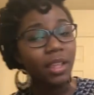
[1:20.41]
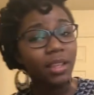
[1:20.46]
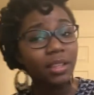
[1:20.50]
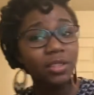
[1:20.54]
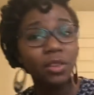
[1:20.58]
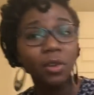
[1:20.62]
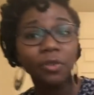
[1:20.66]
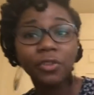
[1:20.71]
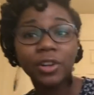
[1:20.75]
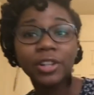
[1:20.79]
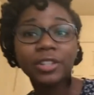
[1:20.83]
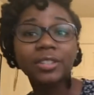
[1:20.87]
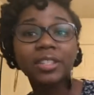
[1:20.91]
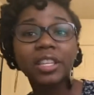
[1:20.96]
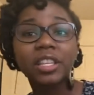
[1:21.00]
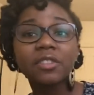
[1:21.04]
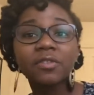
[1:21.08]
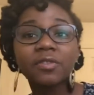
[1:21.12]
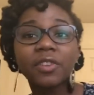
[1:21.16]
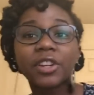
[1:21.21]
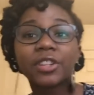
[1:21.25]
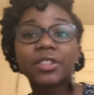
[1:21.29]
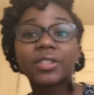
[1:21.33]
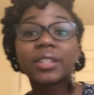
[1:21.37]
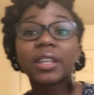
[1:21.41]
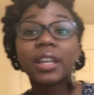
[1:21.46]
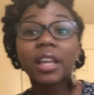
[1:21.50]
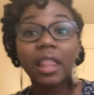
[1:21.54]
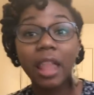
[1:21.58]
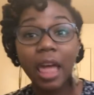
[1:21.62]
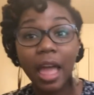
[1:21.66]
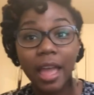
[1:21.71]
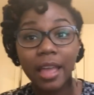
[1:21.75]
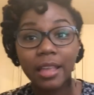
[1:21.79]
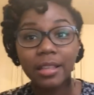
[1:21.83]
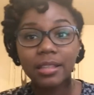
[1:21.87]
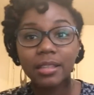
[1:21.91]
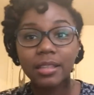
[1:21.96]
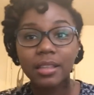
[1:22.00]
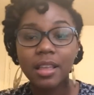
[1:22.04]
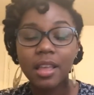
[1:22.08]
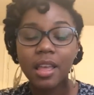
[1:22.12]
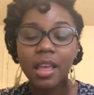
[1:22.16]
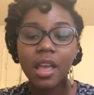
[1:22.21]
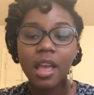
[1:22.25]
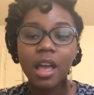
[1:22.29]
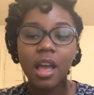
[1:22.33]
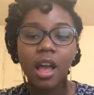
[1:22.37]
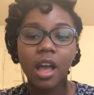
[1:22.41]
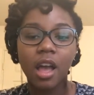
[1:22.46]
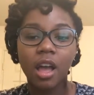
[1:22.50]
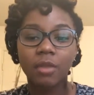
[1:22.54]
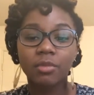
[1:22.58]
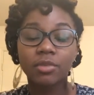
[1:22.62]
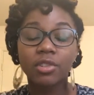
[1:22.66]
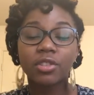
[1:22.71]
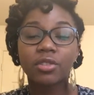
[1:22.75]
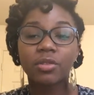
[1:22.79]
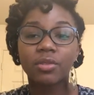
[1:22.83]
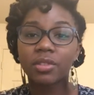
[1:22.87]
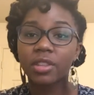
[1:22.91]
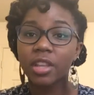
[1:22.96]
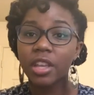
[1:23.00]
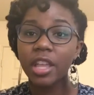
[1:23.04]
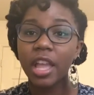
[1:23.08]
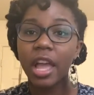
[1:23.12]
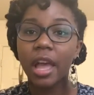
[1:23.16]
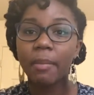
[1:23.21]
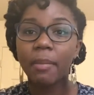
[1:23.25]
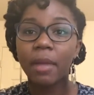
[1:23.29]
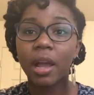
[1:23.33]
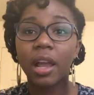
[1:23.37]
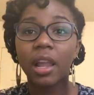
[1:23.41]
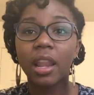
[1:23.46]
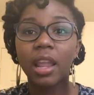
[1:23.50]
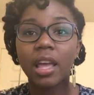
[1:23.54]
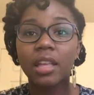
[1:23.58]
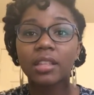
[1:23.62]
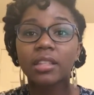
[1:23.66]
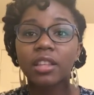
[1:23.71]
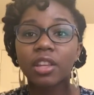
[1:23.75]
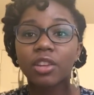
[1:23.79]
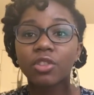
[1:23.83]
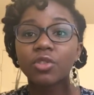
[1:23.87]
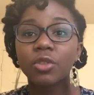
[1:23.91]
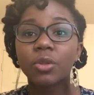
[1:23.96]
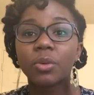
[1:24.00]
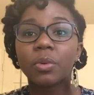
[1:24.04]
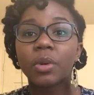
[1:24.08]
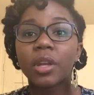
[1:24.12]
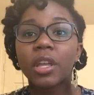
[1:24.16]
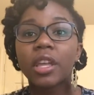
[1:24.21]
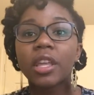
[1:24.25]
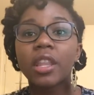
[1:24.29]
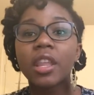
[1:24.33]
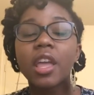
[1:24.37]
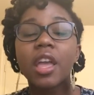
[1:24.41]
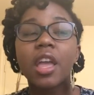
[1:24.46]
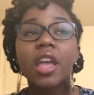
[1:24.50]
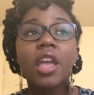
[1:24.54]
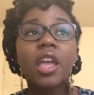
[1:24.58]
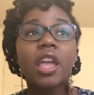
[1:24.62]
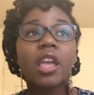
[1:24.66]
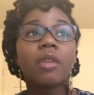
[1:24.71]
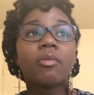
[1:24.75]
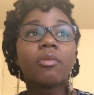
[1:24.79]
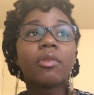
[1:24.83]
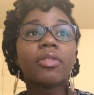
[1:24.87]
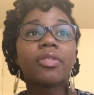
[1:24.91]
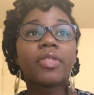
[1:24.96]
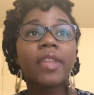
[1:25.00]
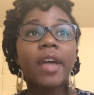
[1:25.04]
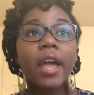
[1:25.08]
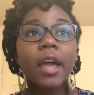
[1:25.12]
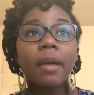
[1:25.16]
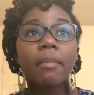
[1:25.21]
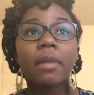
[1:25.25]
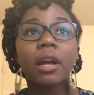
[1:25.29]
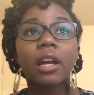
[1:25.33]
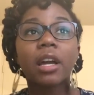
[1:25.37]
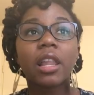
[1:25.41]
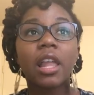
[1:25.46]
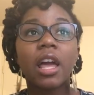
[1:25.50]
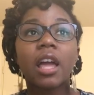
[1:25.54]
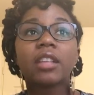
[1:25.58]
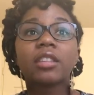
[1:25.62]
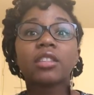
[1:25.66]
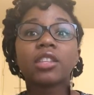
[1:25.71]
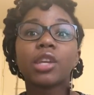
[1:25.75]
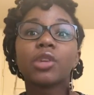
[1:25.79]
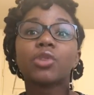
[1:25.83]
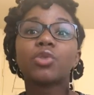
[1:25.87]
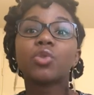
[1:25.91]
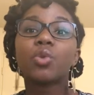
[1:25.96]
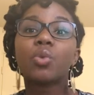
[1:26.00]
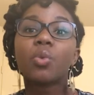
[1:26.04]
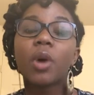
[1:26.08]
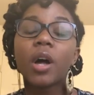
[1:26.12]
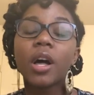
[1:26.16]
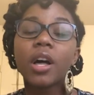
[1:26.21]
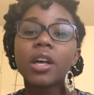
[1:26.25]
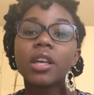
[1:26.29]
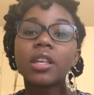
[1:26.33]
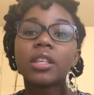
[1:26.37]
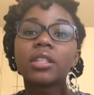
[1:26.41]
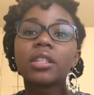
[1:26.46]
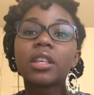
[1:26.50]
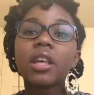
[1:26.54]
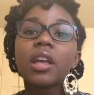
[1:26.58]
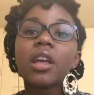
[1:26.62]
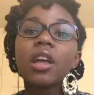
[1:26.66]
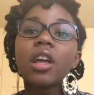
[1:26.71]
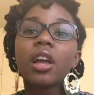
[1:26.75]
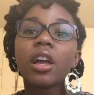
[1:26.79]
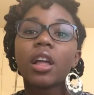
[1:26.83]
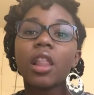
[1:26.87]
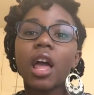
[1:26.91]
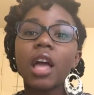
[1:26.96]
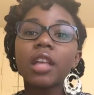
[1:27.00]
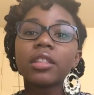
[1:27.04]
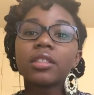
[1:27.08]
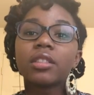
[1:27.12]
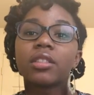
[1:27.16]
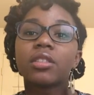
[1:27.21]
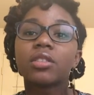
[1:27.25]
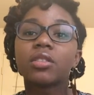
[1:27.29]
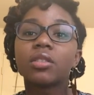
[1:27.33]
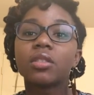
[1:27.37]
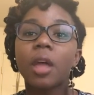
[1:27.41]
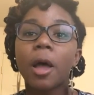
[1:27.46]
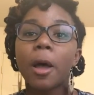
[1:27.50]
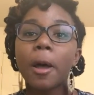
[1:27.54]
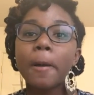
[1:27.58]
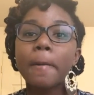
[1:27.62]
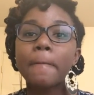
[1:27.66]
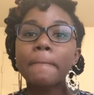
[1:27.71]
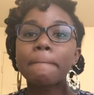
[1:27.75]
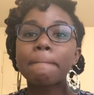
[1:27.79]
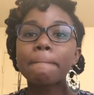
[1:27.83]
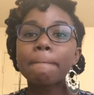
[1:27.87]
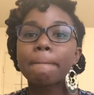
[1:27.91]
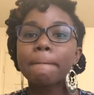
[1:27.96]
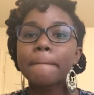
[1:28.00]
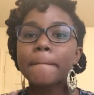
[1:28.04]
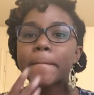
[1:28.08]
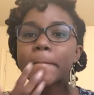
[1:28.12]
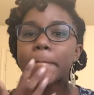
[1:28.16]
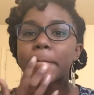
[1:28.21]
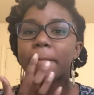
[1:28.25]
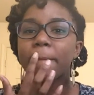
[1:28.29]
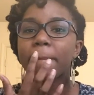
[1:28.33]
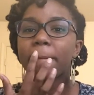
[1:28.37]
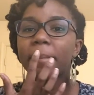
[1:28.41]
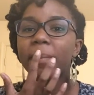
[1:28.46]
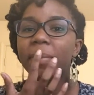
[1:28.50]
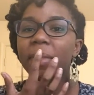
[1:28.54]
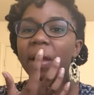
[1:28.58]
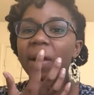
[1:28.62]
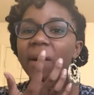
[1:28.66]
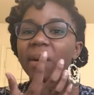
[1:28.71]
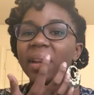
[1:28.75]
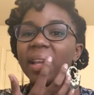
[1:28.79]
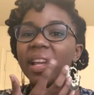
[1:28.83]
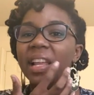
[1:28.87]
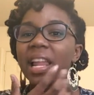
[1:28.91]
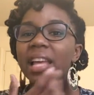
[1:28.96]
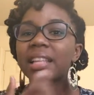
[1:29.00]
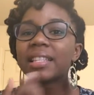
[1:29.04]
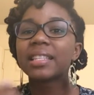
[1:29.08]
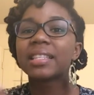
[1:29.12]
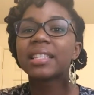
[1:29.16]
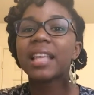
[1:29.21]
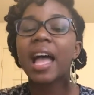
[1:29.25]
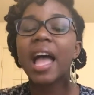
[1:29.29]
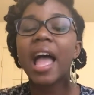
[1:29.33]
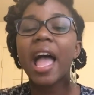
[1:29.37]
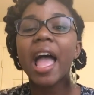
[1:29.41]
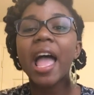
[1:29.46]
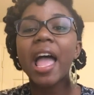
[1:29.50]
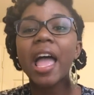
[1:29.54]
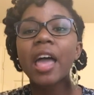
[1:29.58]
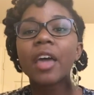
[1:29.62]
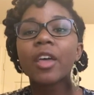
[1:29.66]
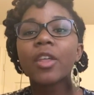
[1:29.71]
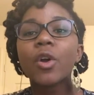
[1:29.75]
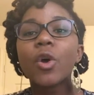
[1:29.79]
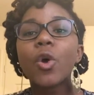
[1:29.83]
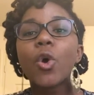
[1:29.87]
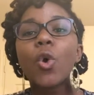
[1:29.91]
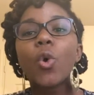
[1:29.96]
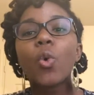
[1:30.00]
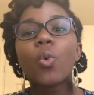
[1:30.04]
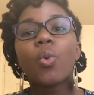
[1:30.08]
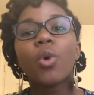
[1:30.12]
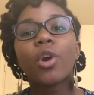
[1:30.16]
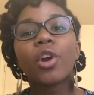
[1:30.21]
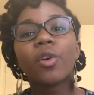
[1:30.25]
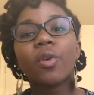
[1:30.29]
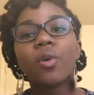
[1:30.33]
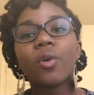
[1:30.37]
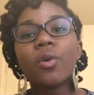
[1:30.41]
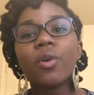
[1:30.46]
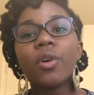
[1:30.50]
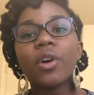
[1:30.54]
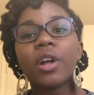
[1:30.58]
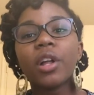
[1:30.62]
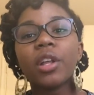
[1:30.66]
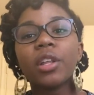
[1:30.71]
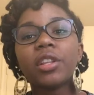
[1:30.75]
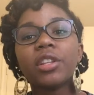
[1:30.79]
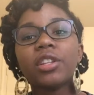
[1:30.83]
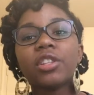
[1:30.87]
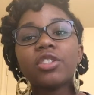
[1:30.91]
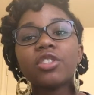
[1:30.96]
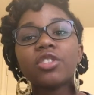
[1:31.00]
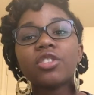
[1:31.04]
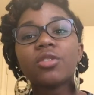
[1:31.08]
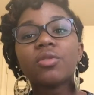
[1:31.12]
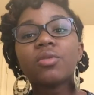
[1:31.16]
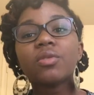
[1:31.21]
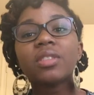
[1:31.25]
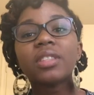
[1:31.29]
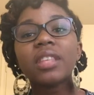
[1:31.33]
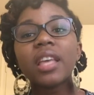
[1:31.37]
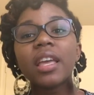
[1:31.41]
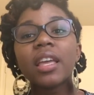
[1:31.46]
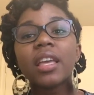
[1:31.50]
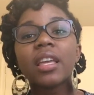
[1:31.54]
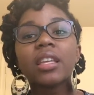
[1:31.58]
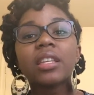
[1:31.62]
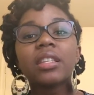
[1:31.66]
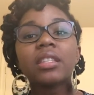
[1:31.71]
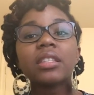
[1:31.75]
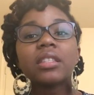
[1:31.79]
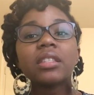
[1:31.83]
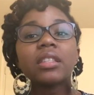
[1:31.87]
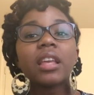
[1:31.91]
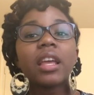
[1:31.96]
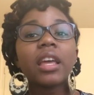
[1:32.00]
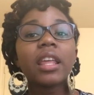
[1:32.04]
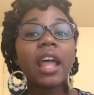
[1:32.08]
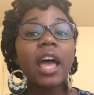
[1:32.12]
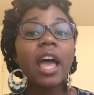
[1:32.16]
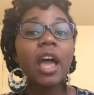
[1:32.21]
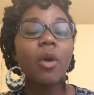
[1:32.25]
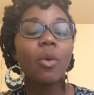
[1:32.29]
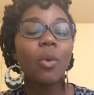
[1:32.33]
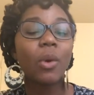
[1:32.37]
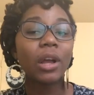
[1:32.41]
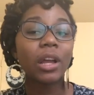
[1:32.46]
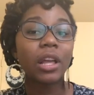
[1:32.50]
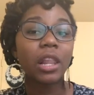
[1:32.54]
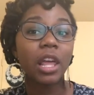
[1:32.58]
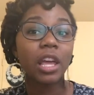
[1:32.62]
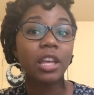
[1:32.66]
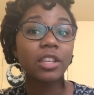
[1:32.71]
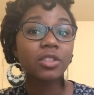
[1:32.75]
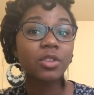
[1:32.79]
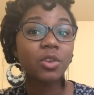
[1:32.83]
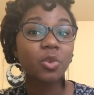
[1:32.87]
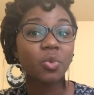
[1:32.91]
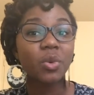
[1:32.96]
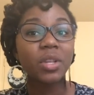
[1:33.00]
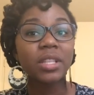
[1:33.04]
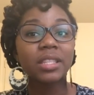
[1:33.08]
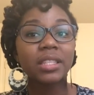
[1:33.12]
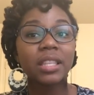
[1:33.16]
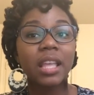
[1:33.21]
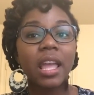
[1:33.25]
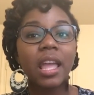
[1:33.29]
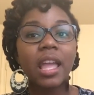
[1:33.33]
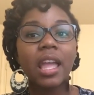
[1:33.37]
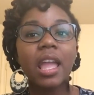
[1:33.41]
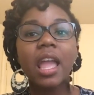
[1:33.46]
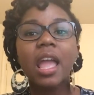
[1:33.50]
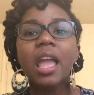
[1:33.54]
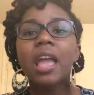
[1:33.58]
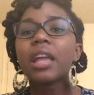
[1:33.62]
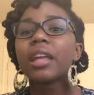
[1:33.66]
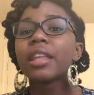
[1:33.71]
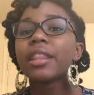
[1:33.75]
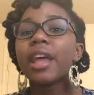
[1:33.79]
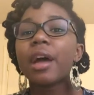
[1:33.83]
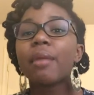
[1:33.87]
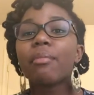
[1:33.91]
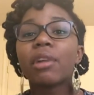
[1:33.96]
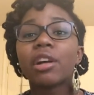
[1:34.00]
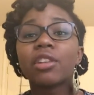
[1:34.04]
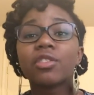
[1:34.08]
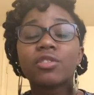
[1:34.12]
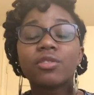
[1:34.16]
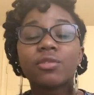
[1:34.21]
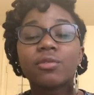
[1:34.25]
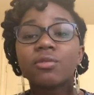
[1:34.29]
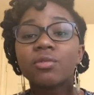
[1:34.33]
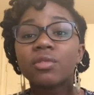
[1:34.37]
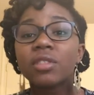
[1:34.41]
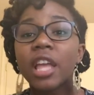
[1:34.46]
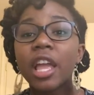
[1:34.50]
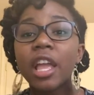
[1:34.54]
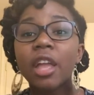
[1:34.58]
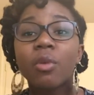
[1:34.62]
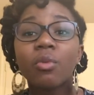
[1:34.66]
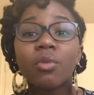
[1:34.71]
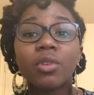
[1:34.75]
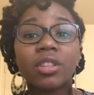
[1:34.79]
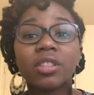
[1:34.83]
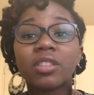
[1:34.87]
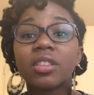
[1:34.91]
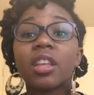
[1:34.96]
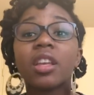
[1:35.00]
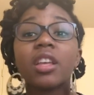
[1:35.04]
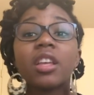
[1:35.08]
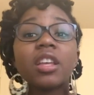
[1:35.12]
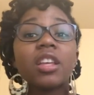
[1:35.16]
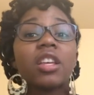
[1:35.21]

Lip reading: So, first things first, class. I'm just going to tell you how my class schedule went, and with that, my class schedule was classes, the only classes I had were on Tuesdays, and I had one class on Wednesday. Now my Tuesday was